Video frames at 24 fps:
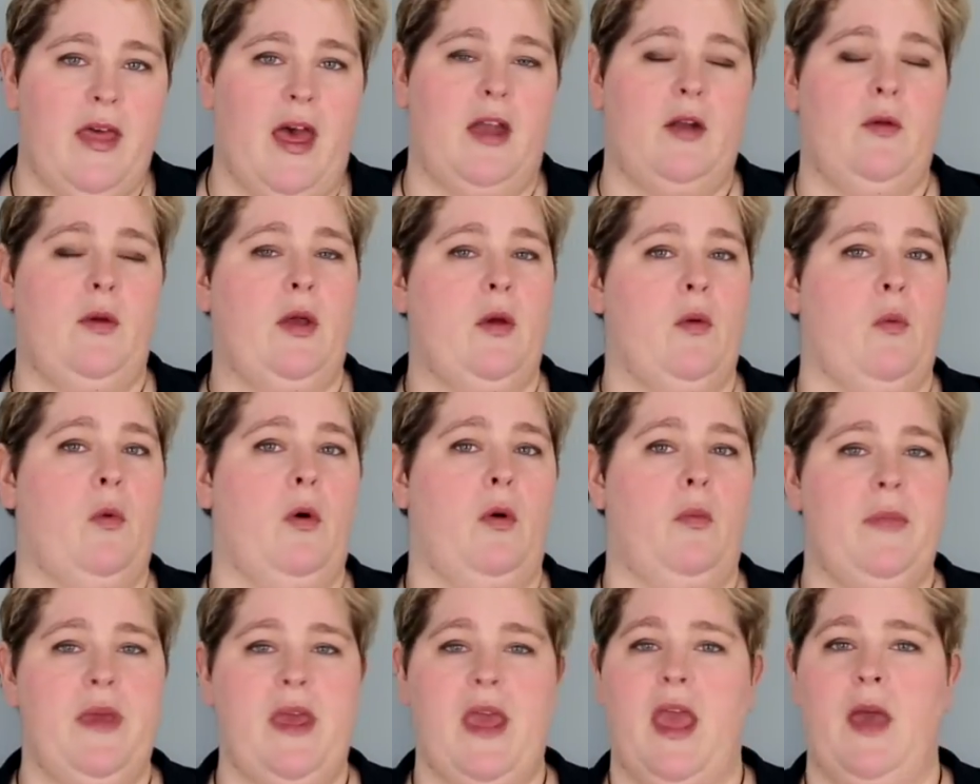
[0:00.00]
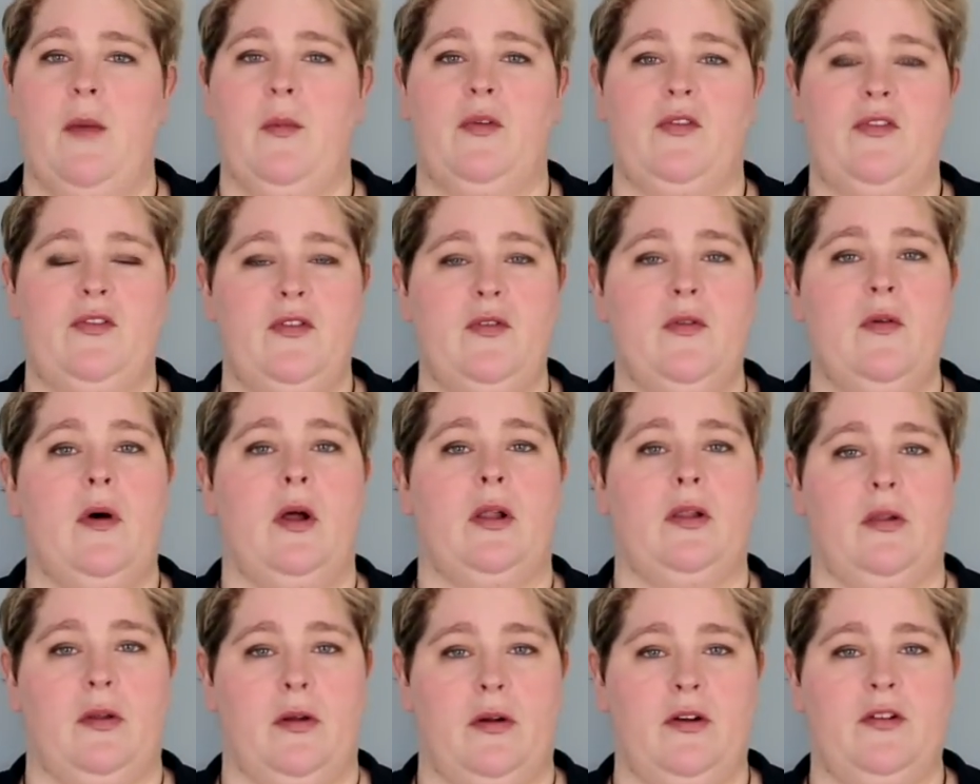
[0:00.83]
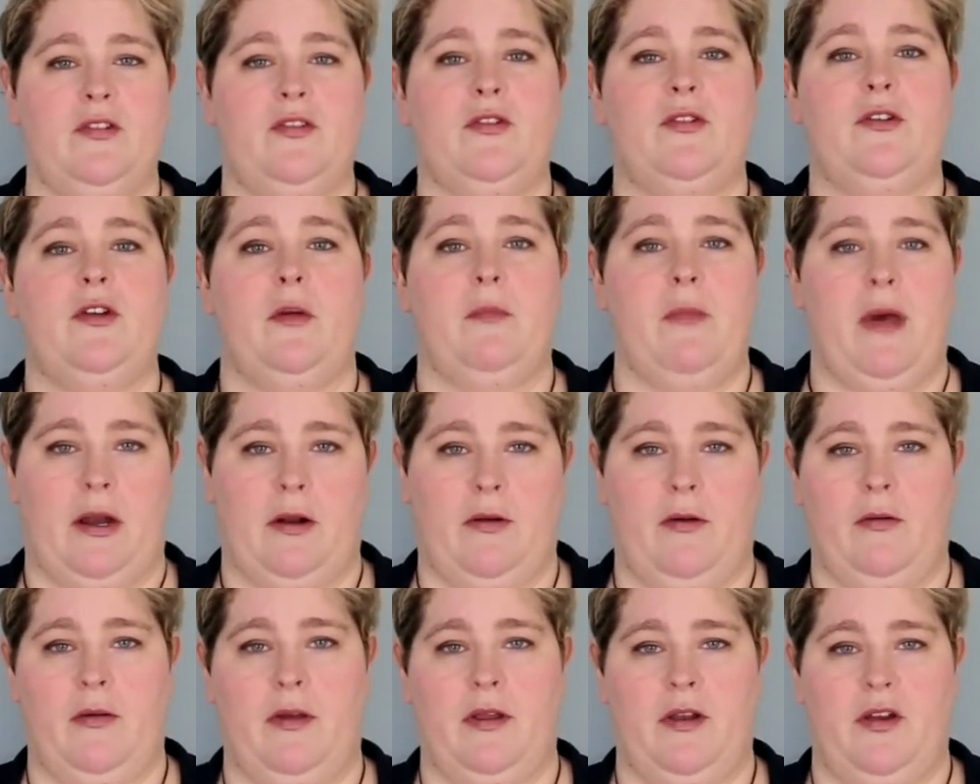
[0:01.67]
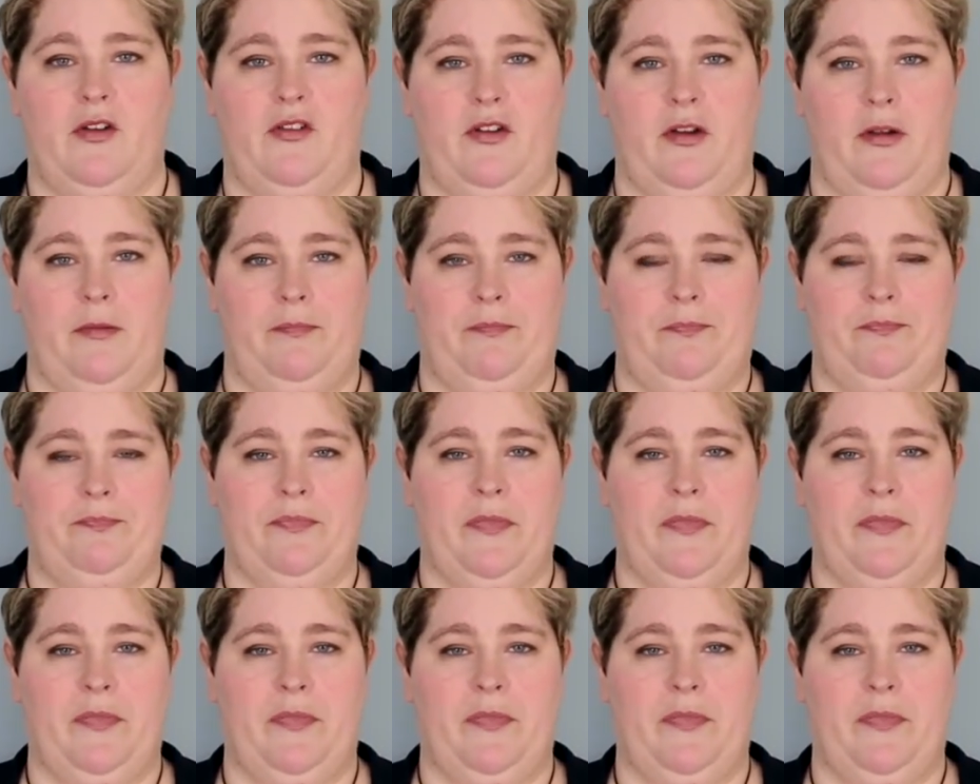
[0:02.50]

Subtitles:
that it will be able to alert to your medical condition.